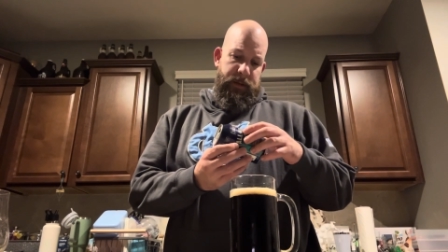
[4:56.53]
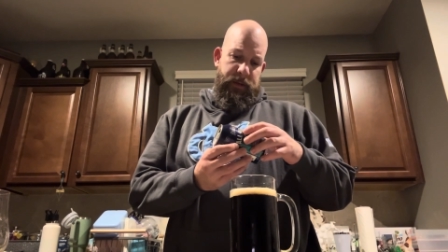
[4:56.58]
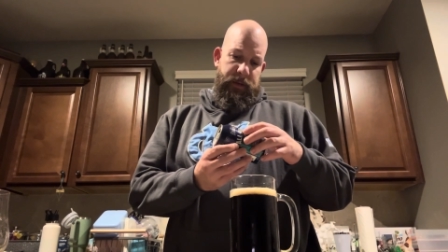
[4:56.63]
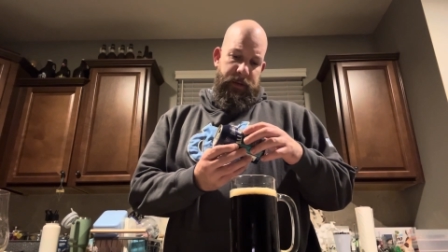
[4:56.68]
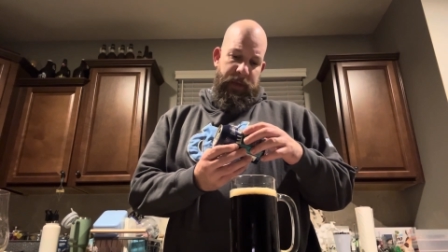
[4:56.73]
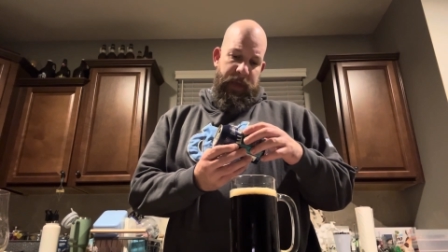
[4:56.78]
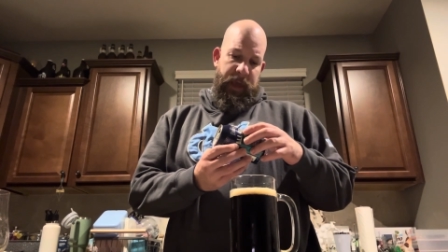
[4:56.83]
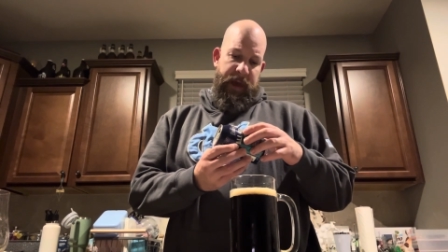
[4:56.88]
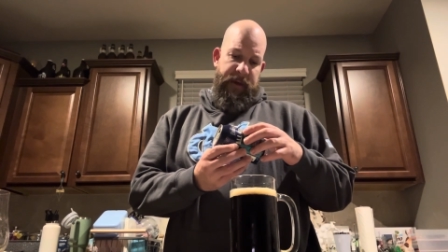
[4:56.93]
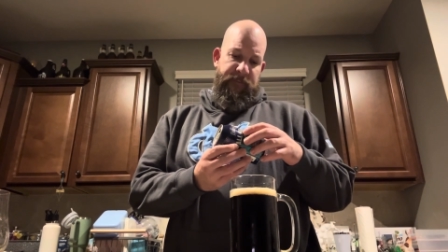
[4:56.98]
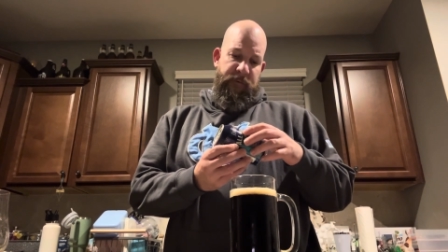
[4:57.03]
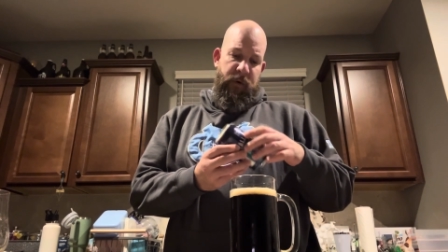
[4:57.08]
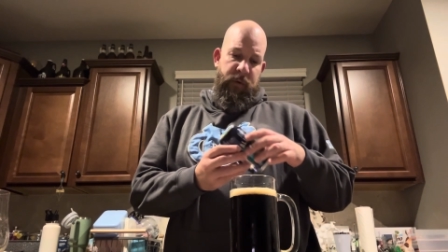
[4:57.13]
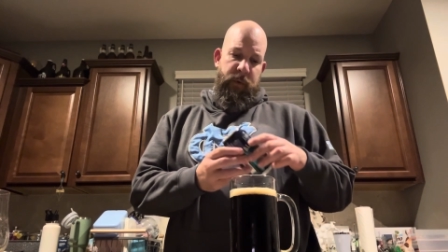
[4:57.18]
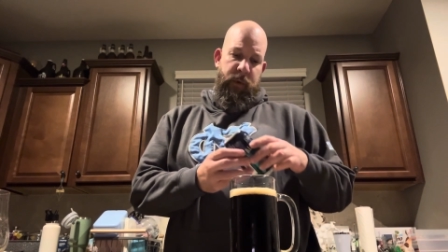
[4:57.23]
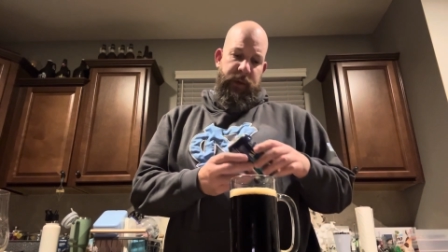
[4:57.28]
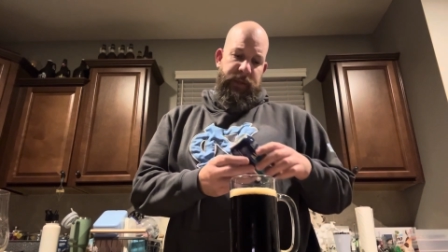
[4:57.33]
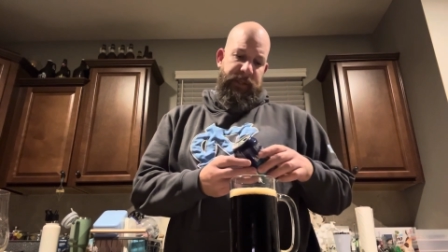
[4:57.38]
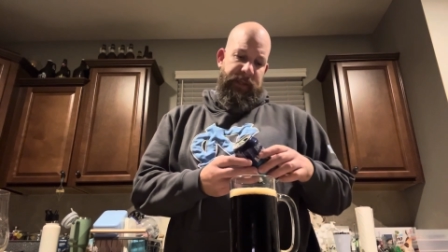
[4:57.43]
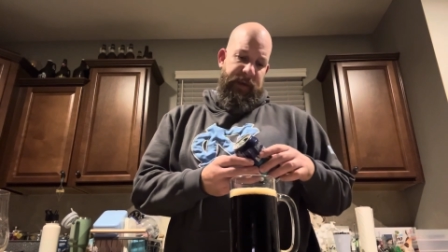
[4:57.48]
Yeah,
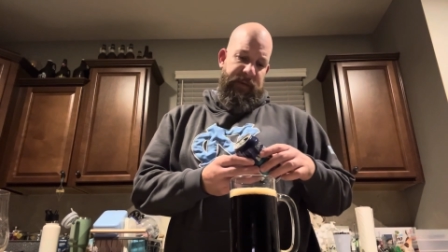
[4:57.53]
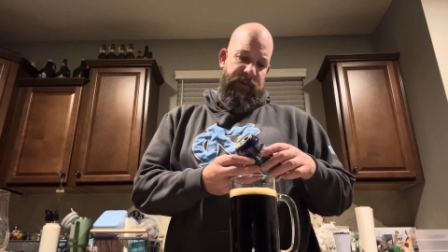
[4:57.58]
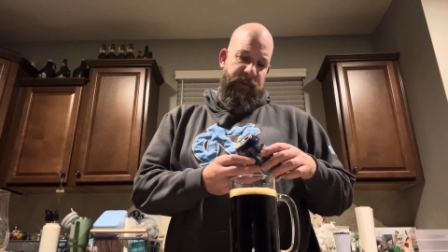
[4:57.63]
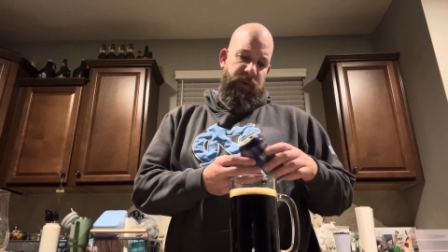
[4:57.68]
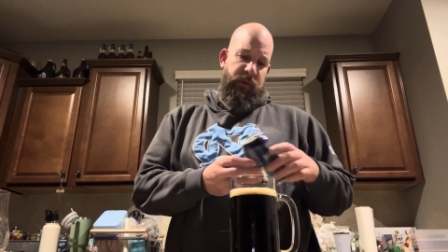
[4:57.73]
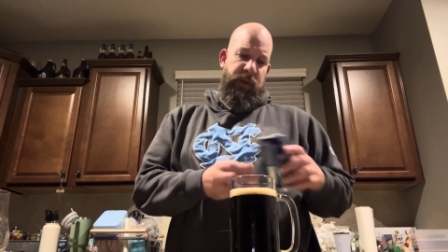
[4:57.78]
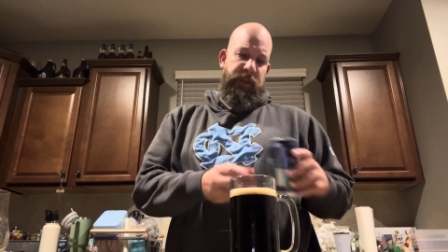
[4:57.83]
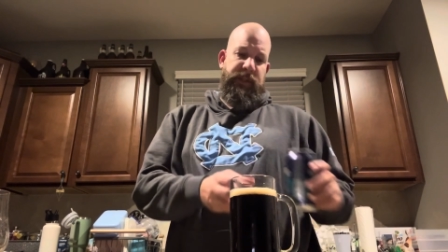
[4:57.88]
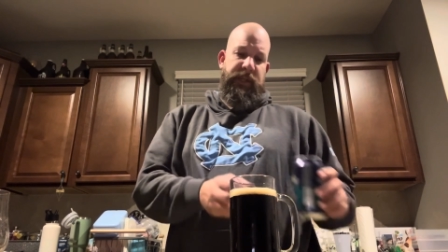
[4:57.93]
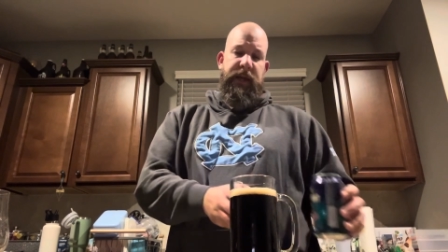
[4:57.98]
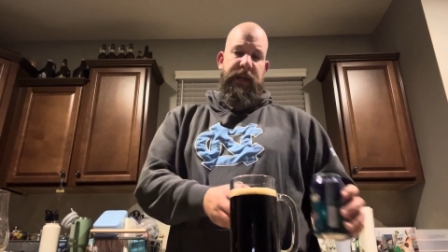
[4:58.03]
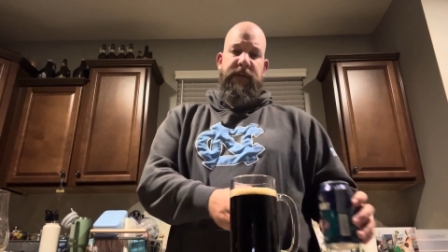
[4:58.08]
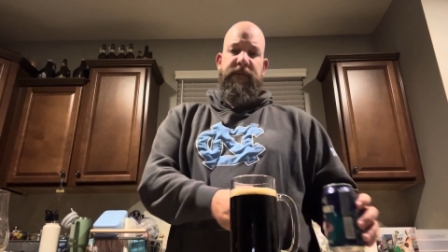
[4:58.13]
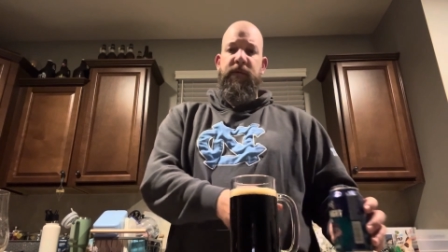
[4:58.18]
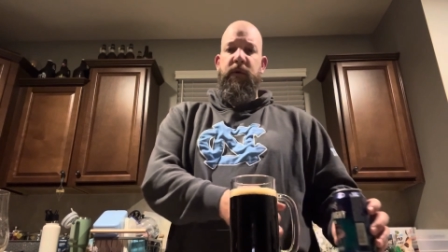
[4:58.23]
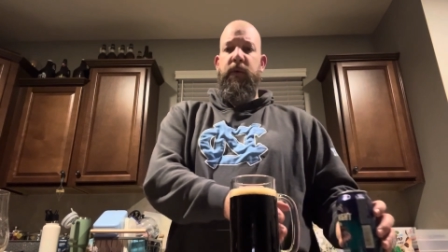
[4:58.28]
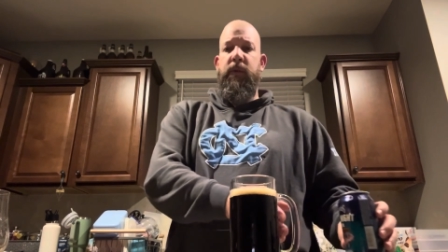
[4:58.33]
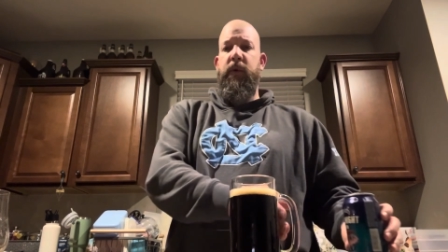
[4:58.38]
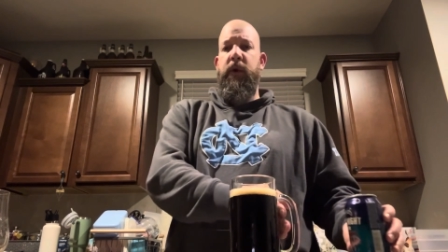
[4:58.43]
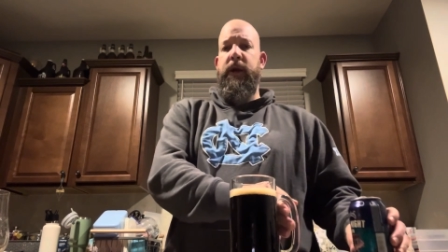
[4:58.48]
4.7. Drinks like a
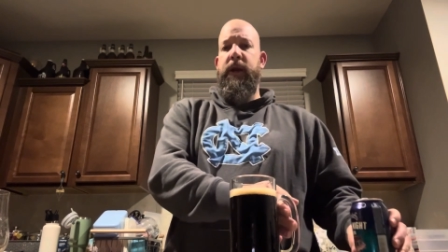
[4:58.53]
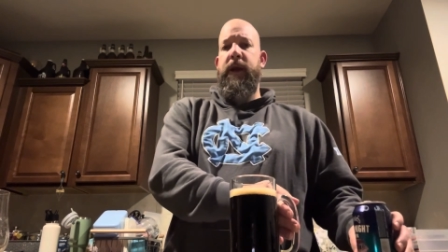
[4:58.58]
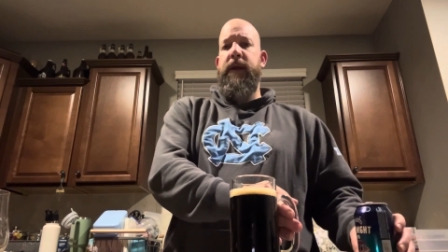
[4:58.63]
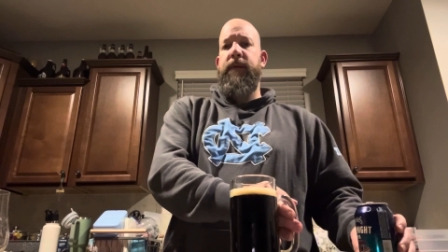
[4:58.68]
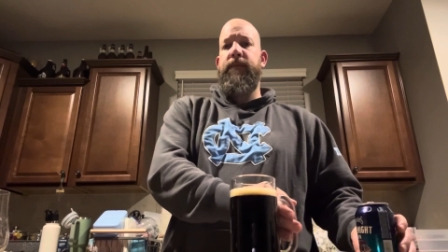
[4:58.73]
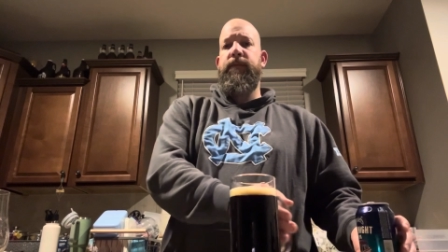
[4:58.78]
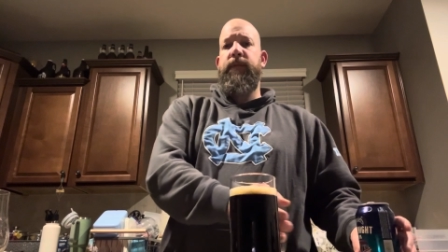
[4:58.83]
4.9.